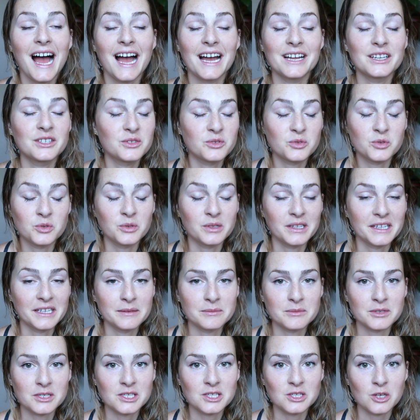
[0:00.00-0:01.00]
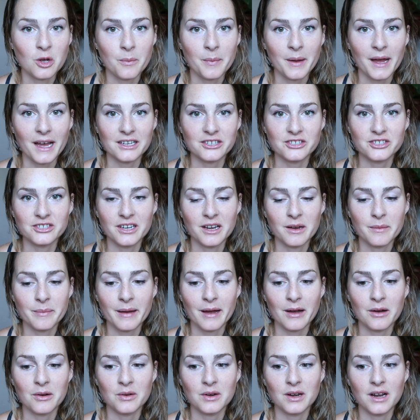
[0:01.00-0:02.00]
I truly am just so passionate
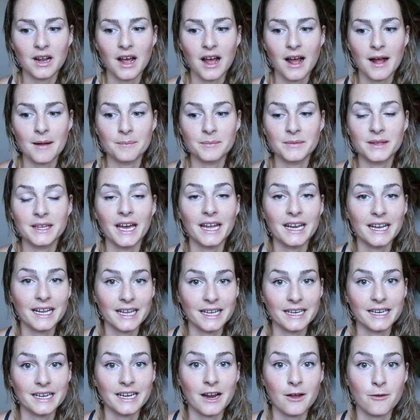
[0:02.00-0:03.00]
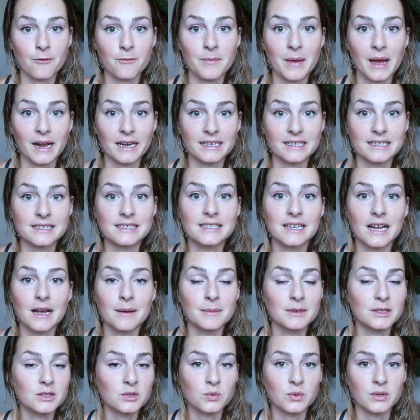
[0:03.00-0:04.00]
about getting in enough magnesium.
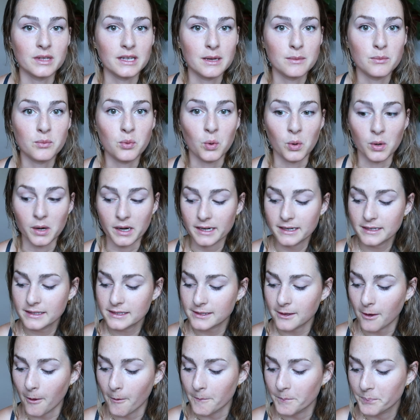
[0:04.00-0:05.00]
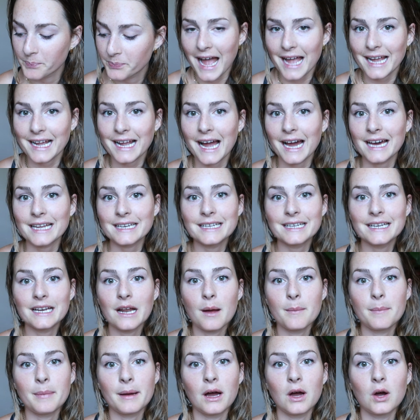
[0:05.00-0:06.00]
It's really important. So I
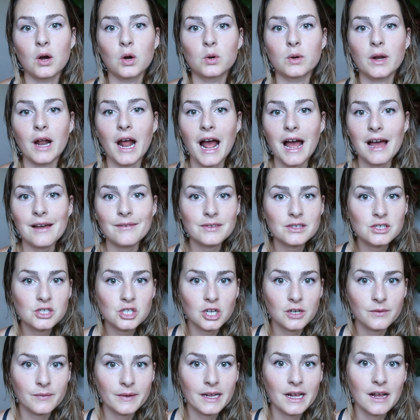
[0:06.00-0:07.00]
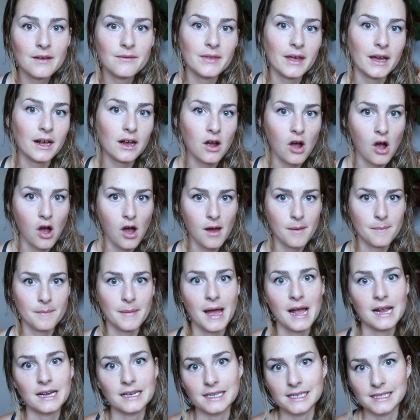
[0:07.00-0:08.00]
added about half a serving of that calm
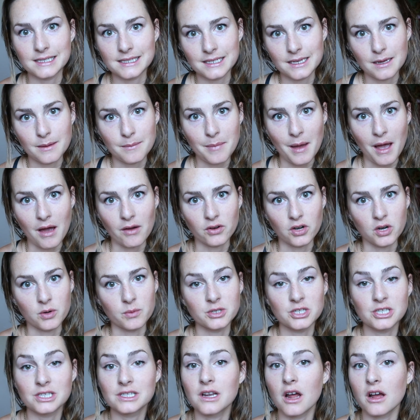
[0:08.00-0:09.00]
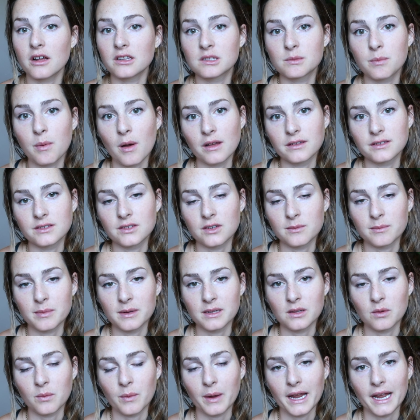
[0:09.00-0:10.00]
magnesium powder, which is not sponsored,
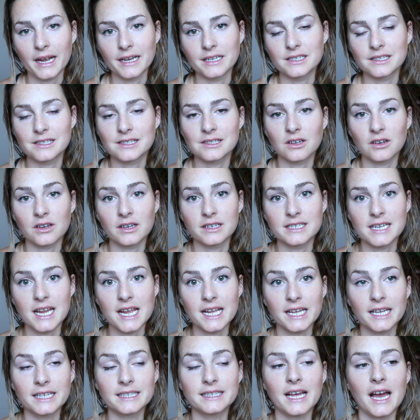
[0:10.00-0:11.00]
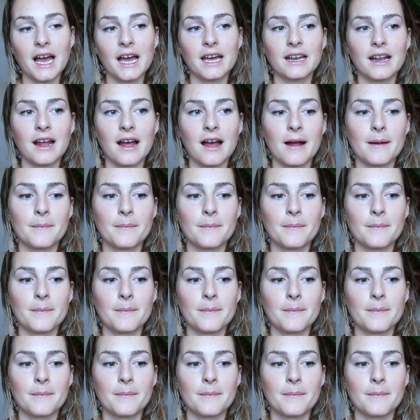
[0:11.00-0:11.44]
by the way. I just started taking that